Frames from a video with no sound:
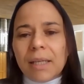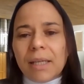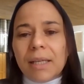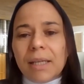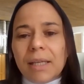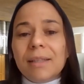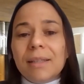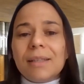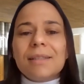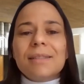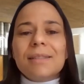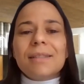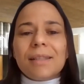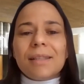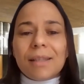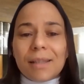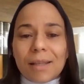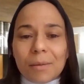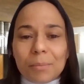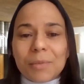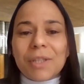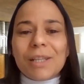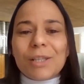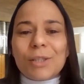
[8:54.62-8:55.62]
and there is an
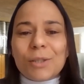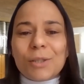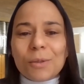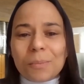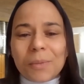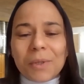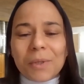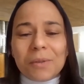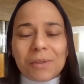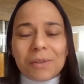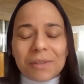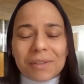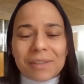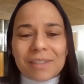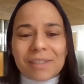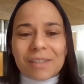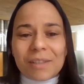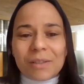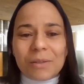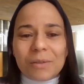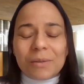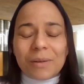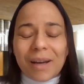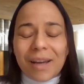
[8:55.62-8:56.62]
adaptation period.
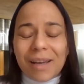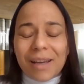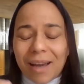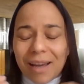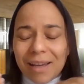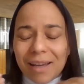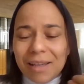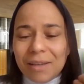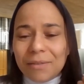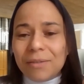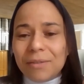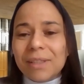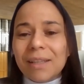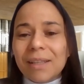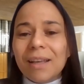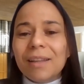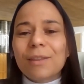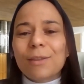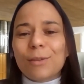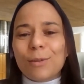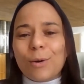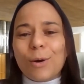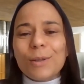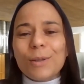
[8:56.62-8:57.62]
So I even
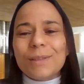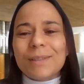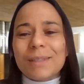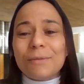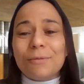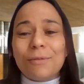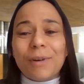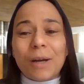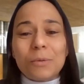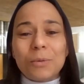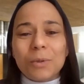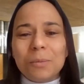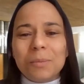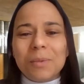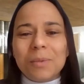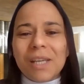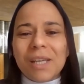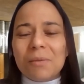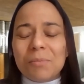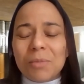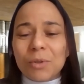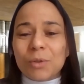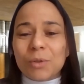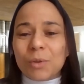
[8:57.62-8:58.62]
had thoughts if I would be
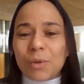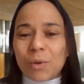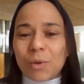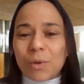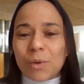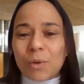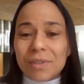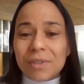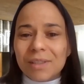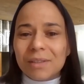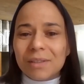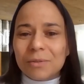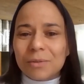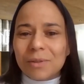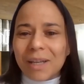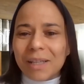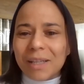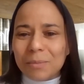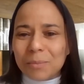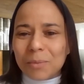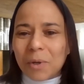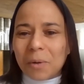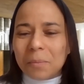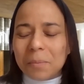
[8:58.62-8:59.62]
able to
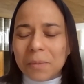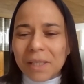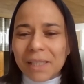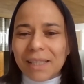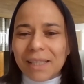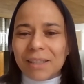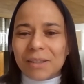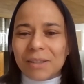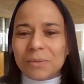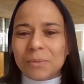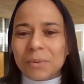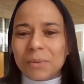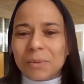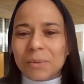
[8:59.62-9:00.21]
concentrate properly at